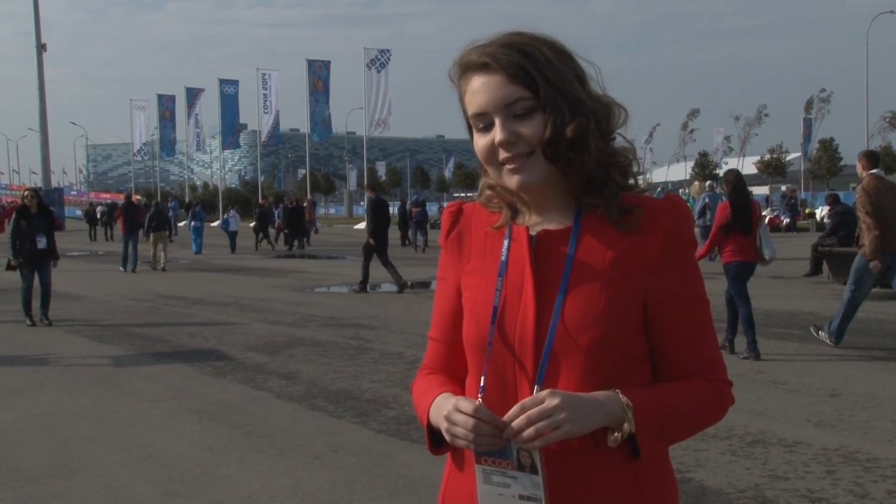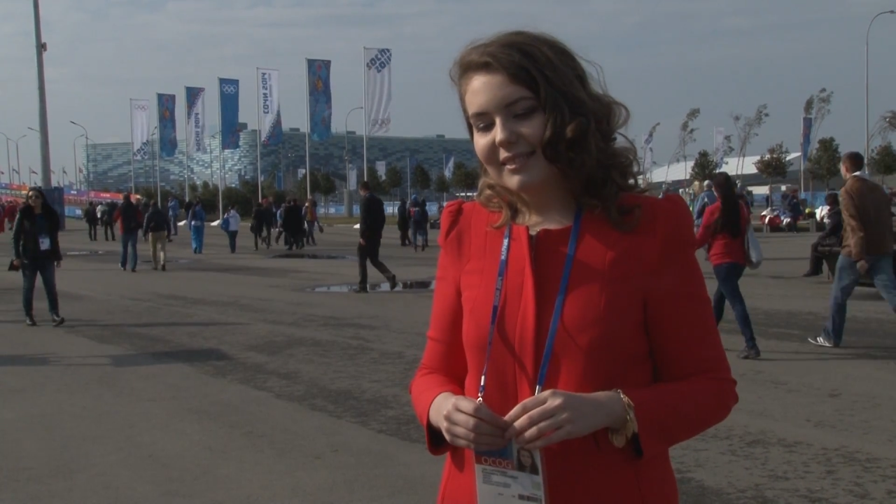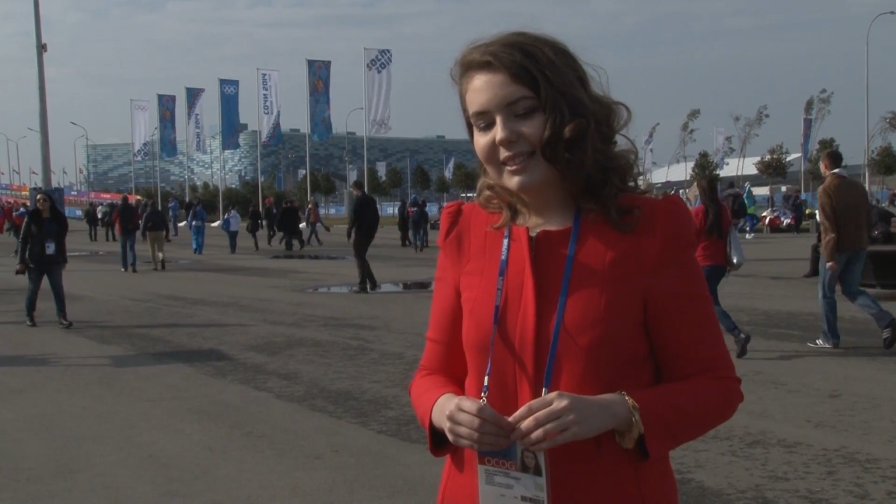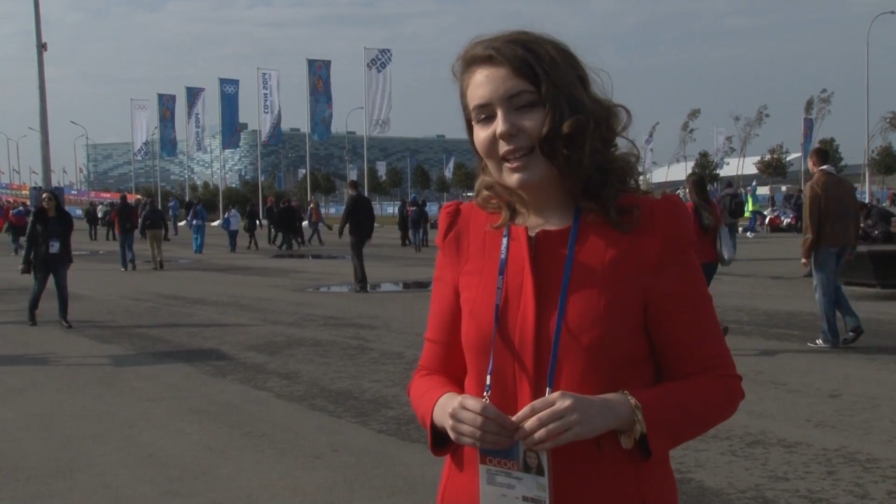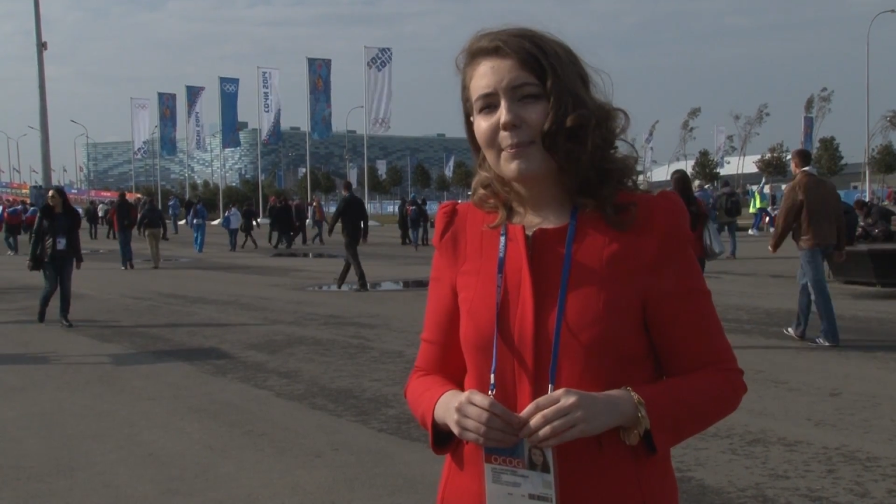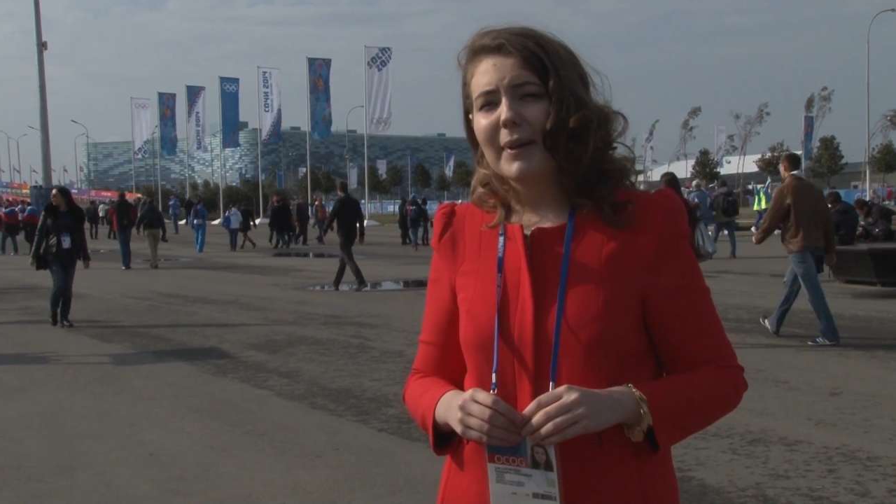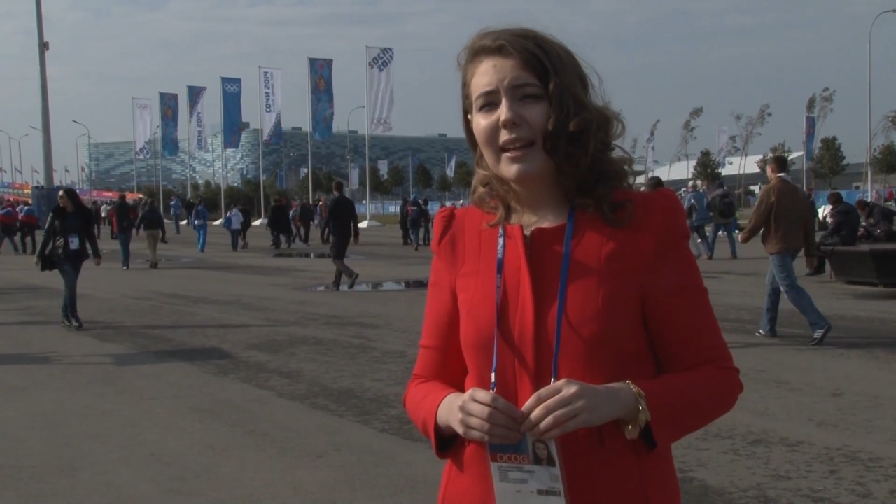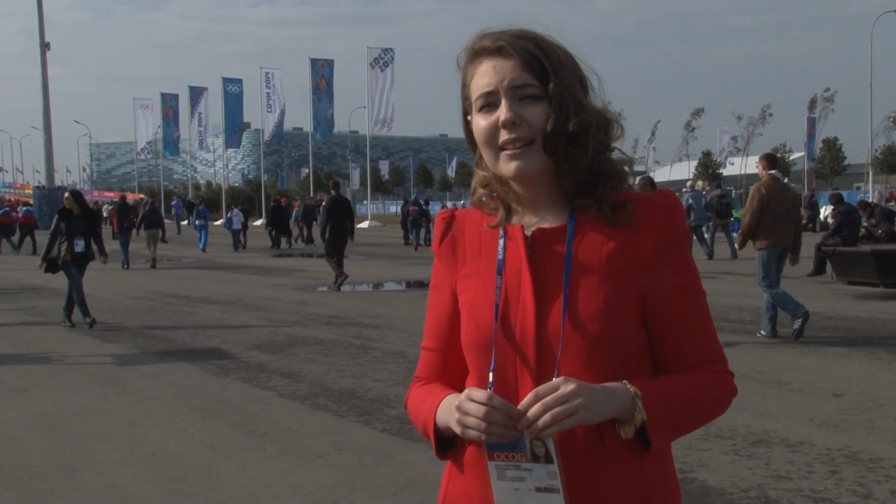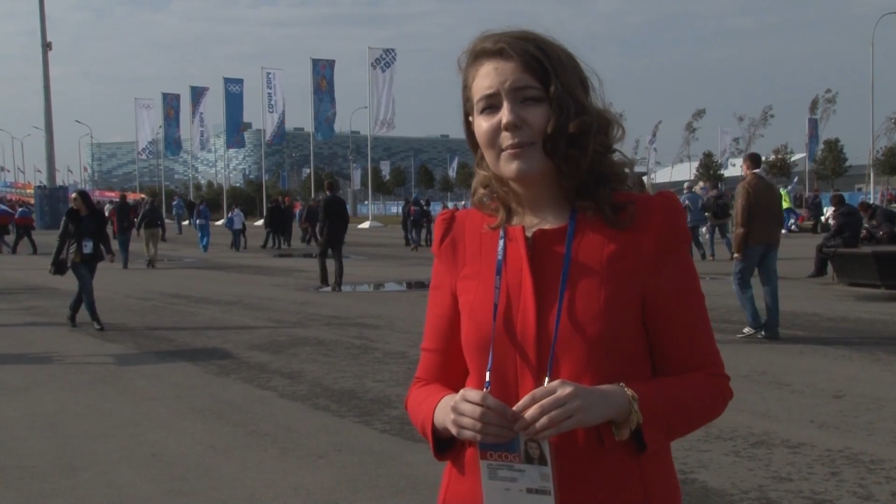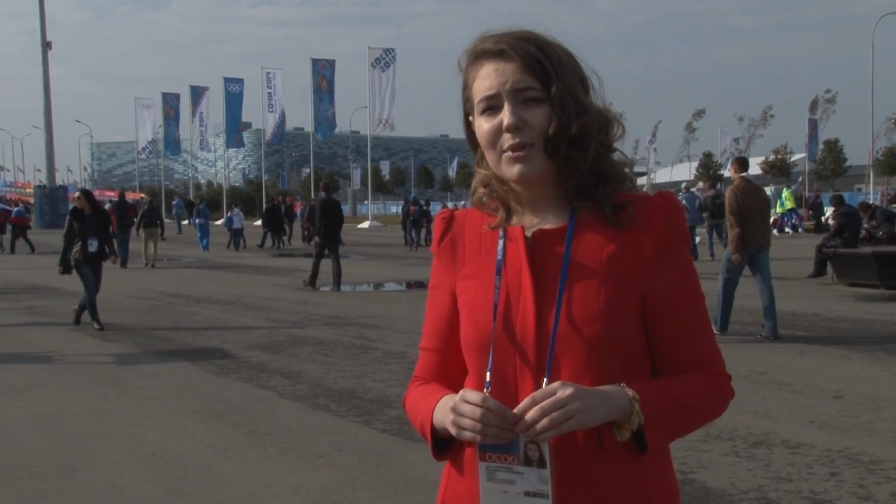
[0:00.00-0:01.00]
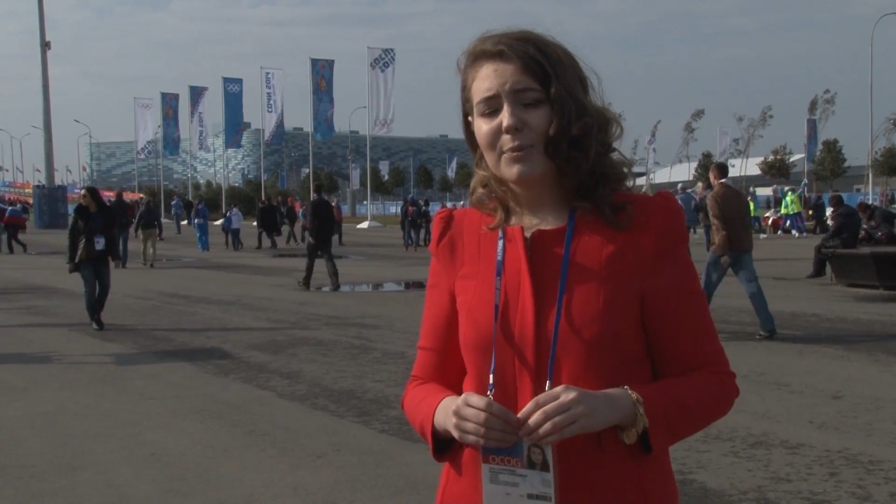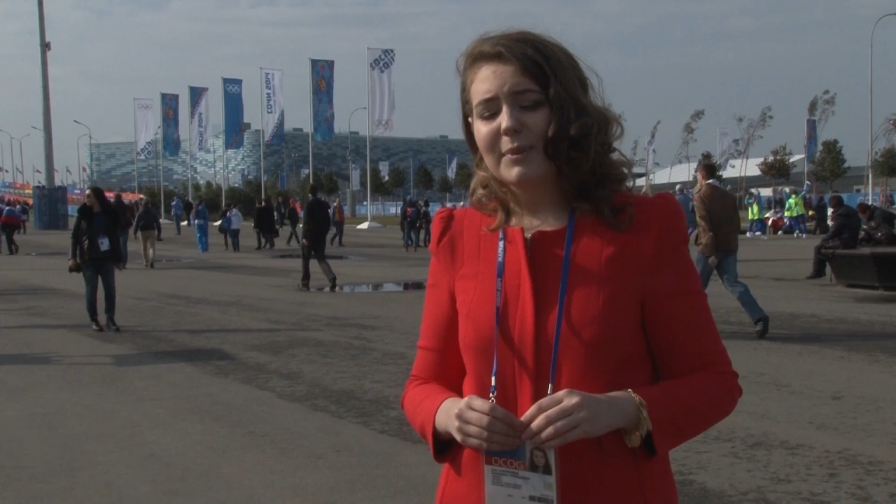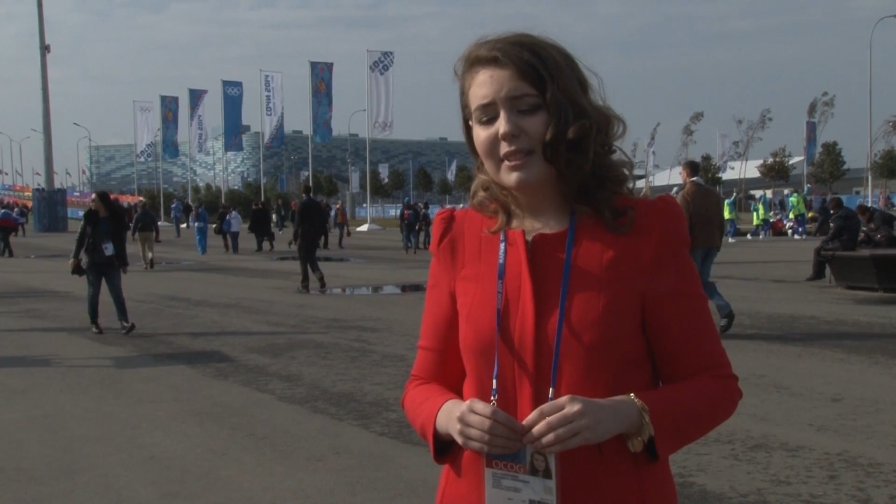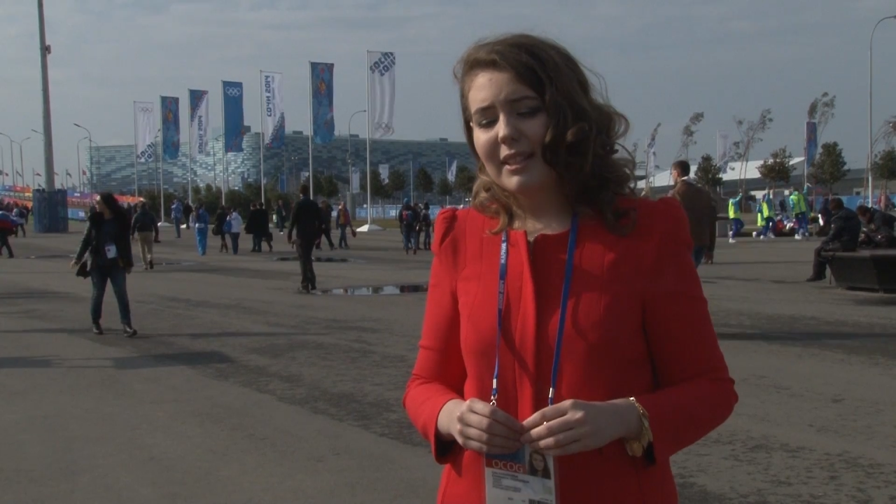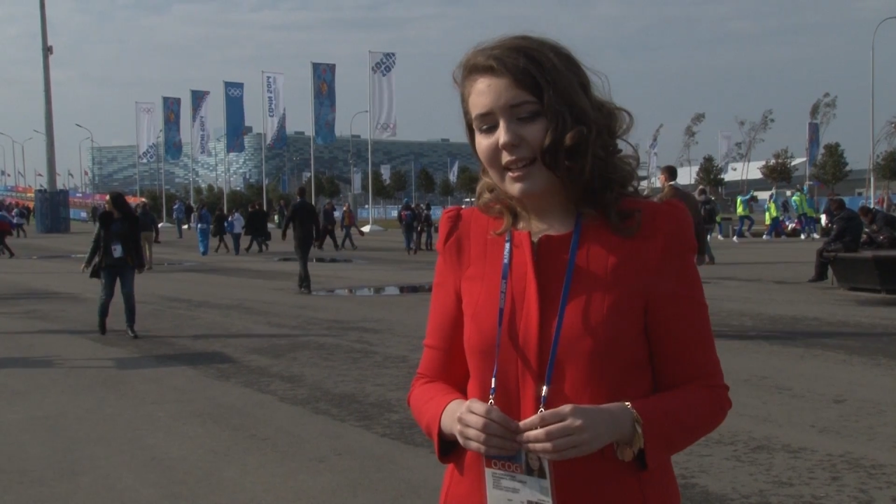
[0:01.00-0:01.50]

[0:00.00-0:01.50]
I thought about athletes